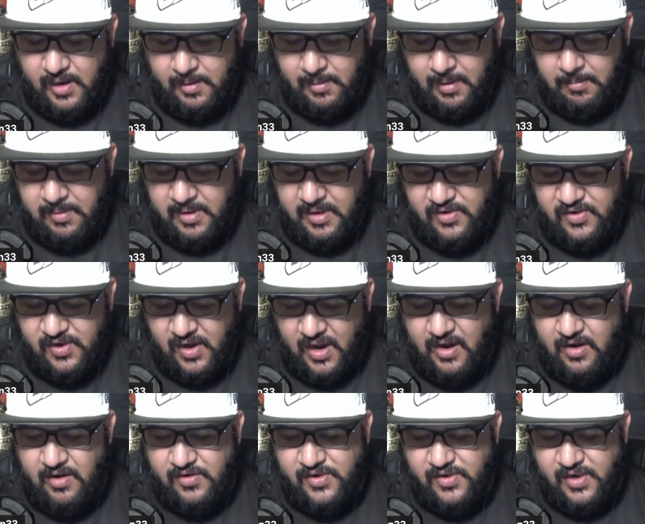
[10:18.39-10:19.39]
I'm getting
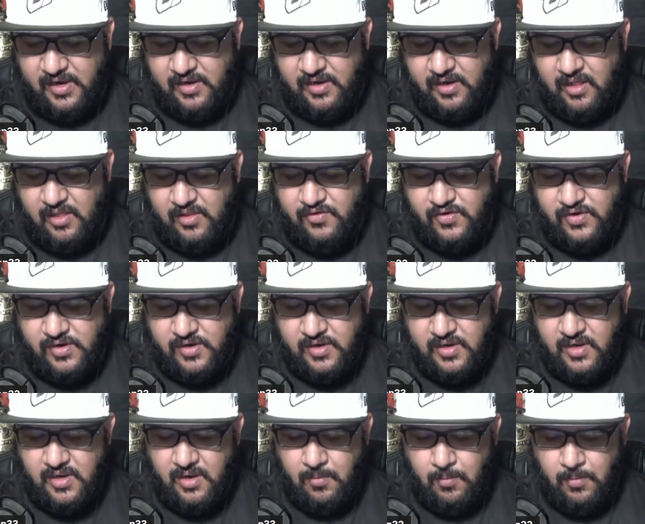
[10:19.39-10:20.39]
tired of technology
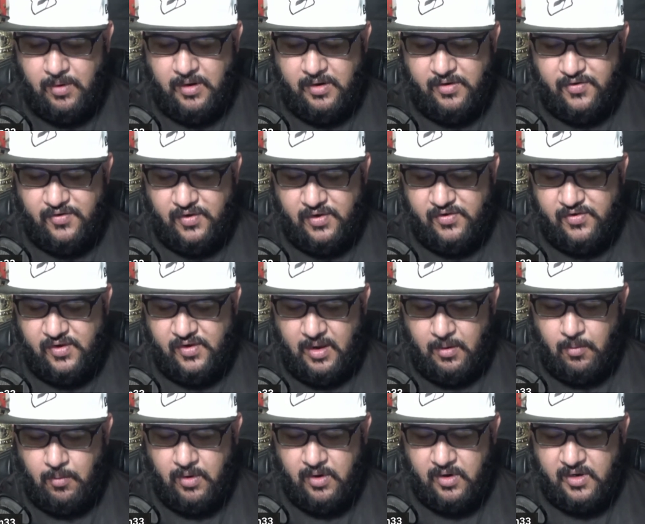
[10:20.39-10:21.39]
where it's just
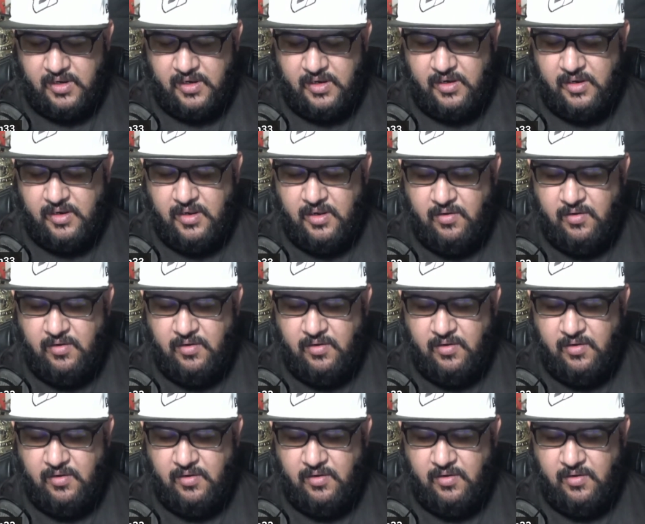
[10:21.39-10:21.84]
not working